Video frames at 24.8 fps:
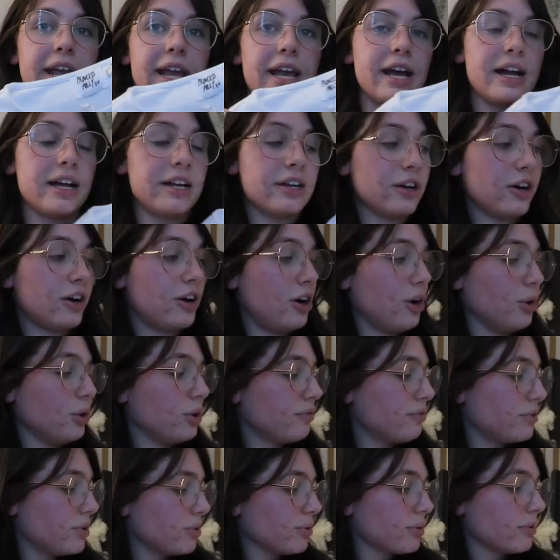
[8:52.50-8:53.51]
and all
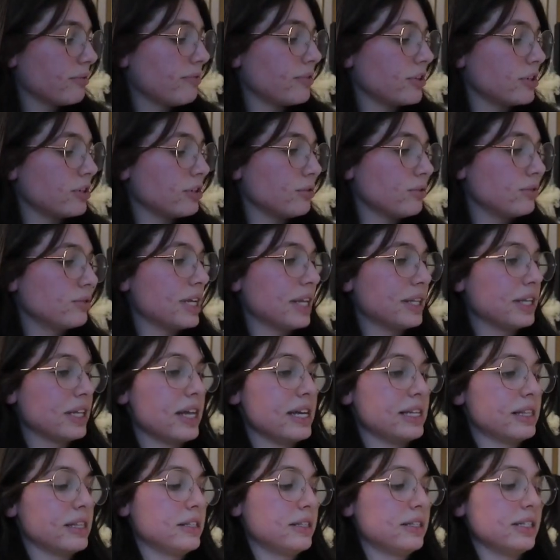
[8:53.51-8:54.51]
of the reviews said that
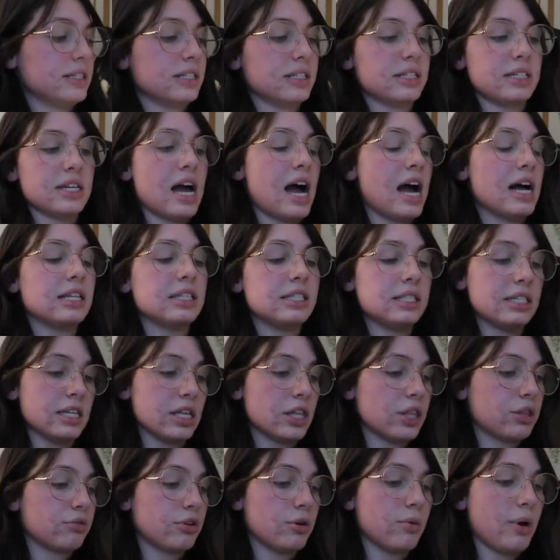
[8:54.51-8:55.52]
like this is not
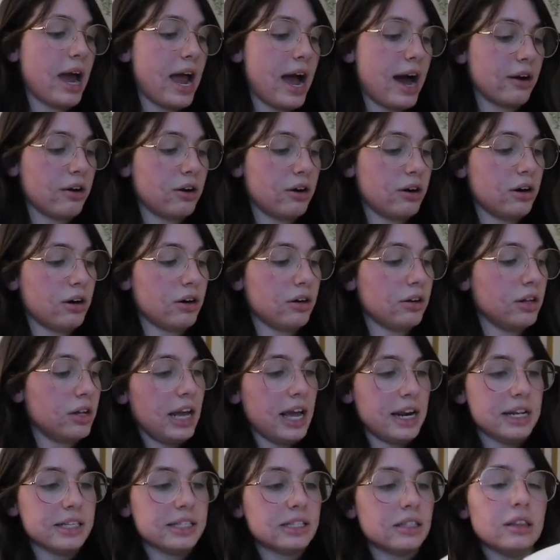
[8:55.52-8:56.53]
see-through at all,
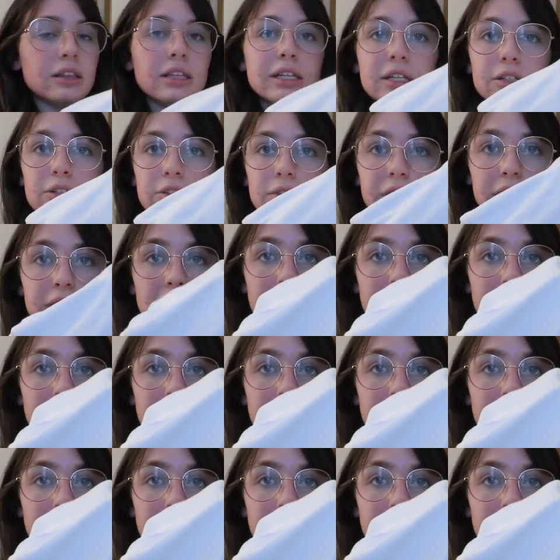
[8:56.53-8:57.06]
and it's literally